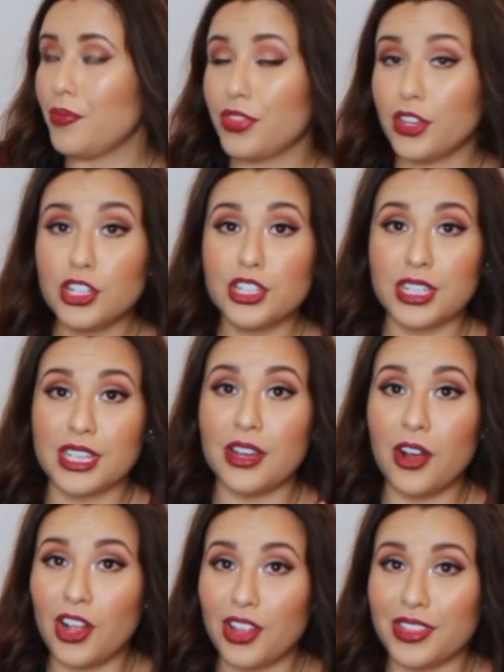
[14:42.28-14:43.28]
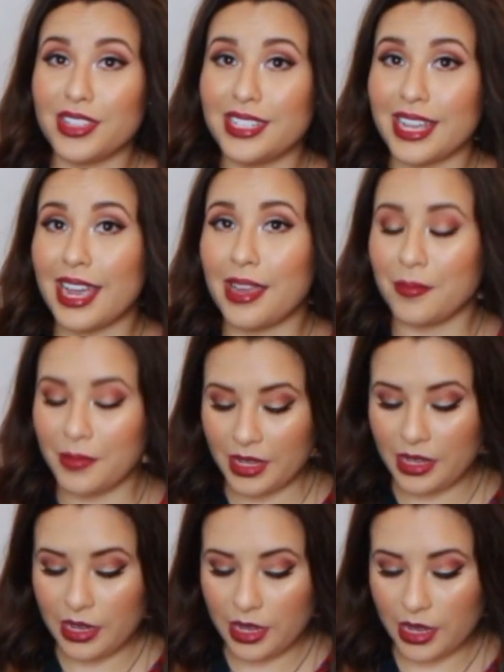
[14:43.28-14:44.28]
thirsty all the time.
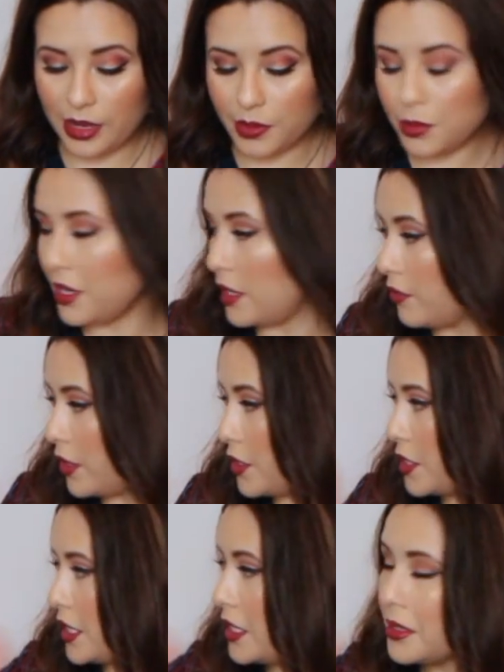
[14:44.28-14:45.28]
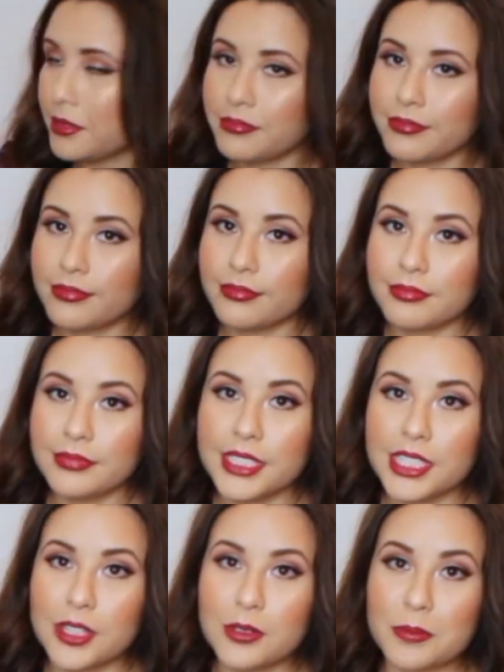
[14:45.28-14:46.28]
Speaking of thirsty,
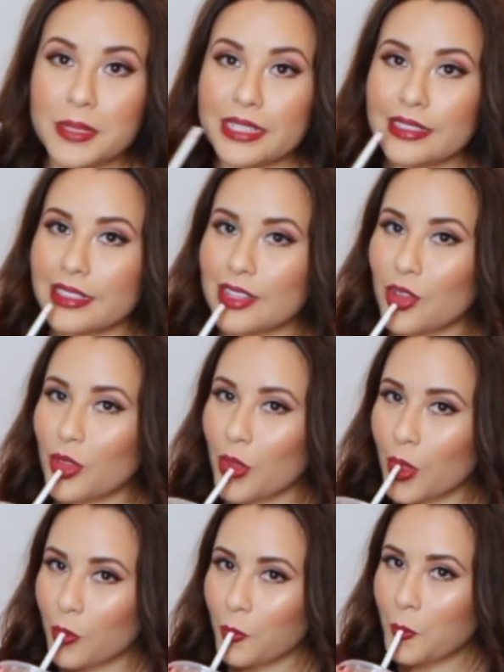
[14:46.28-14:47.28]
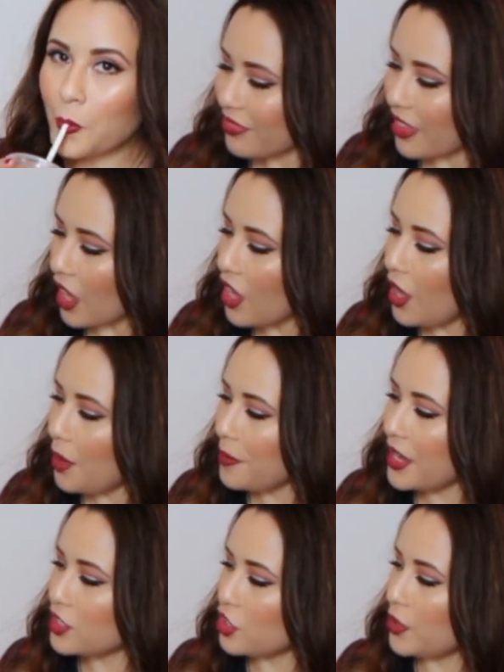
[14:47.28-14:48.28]
excuse me.
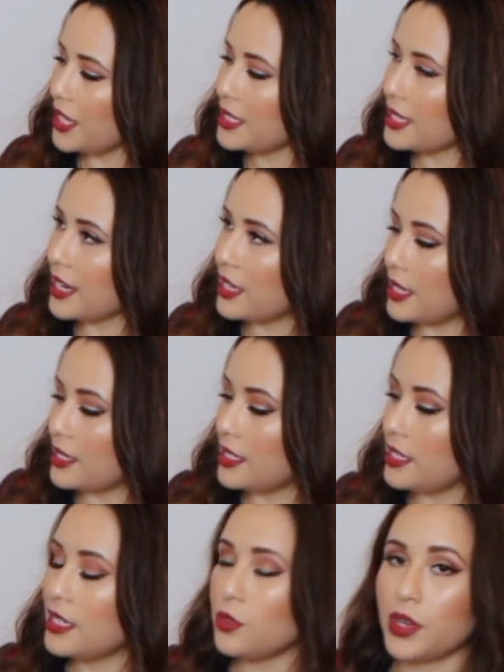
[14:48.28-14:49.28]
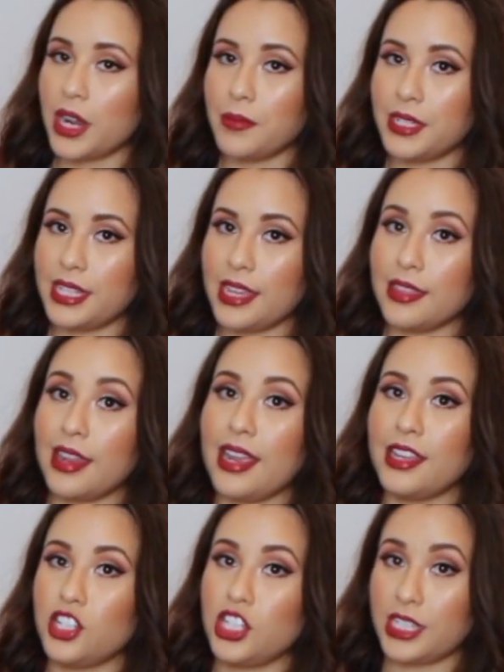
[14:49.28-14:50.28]
And so inside this is what I was saying, that I
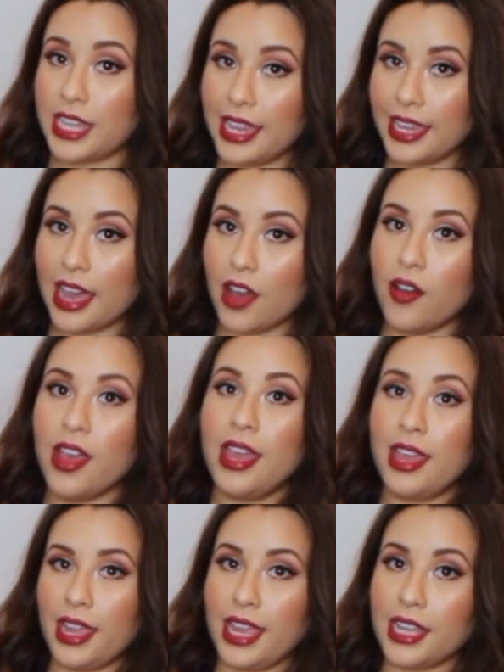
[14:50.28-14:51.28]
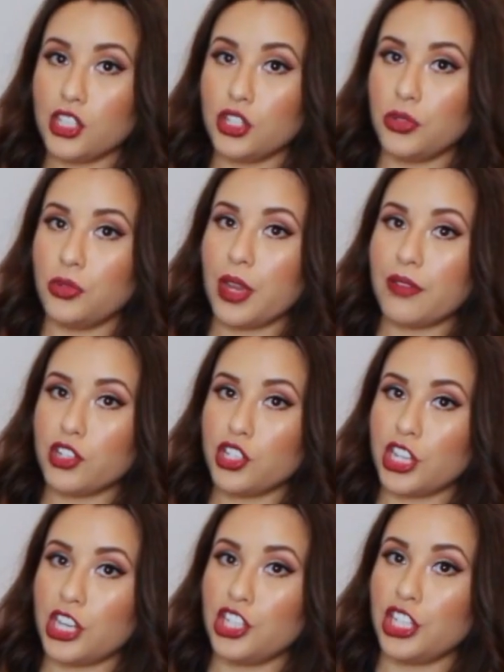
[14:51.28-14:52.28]
can just take out, hand to
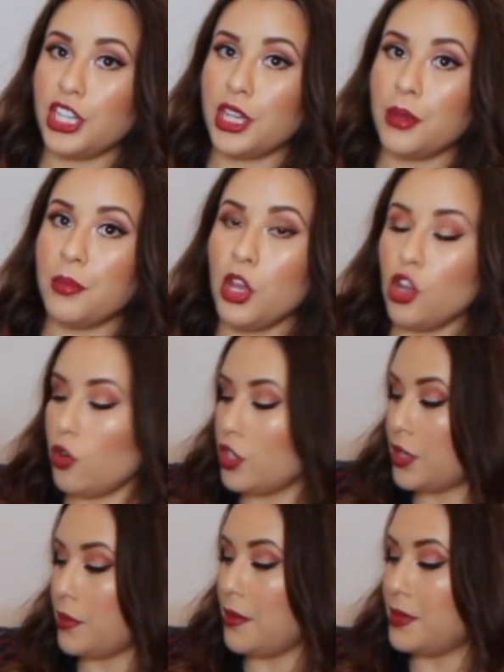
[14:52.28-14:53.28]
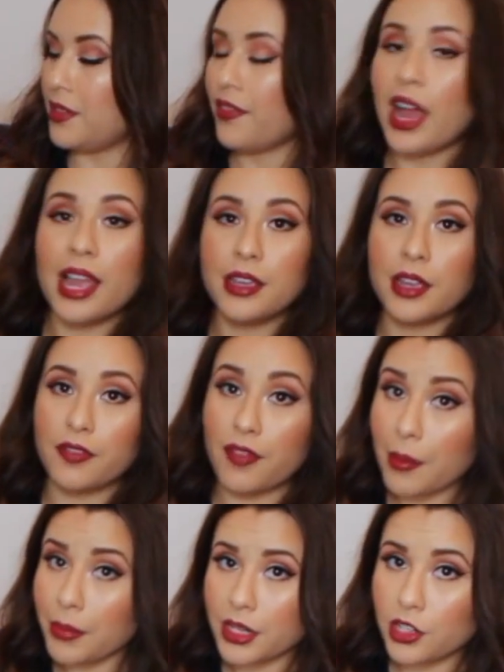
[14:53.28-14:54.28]
whoever's changing him, or sometimes if
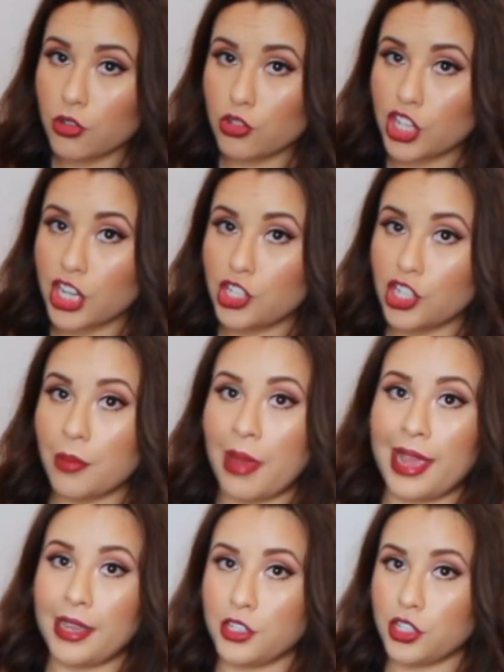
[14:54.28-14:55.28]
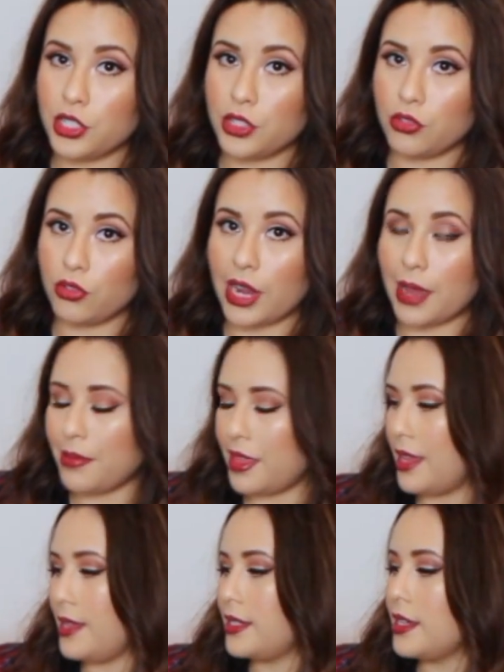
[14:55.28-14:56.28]
I'm gonna go change him, I can just grab
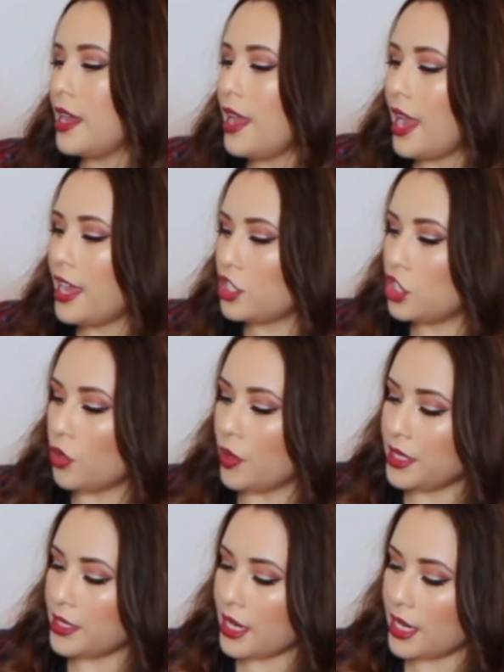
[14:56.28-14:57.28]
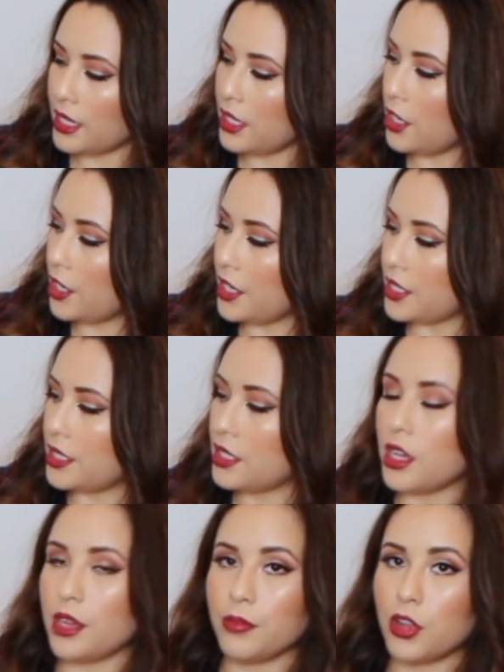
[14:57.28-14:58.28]
this. And so inside here, it's
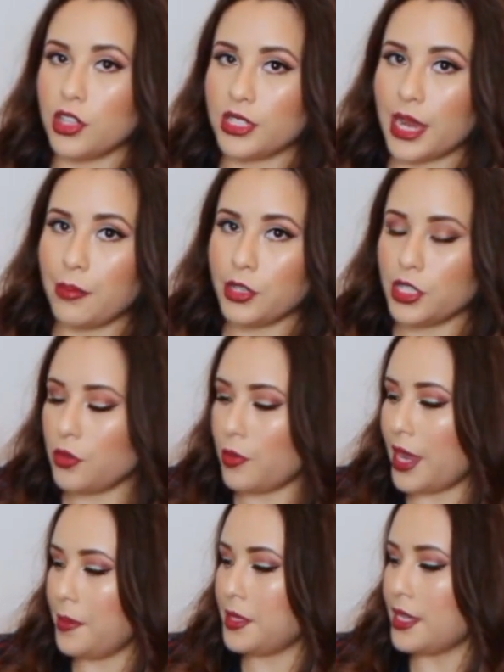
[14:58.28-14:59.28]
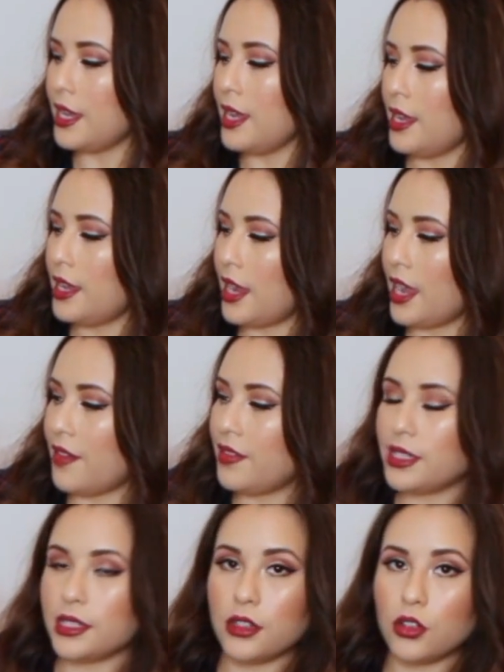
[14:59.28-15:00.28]
called Diapers and Wipes, and I have
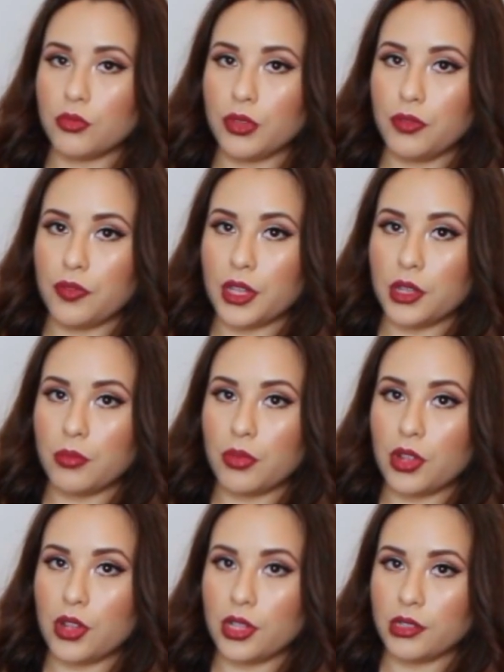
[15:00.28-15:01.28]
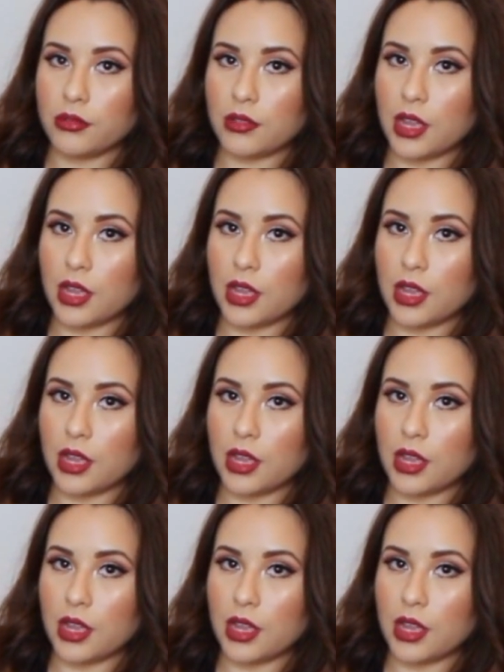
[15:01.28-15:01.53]
his little refillable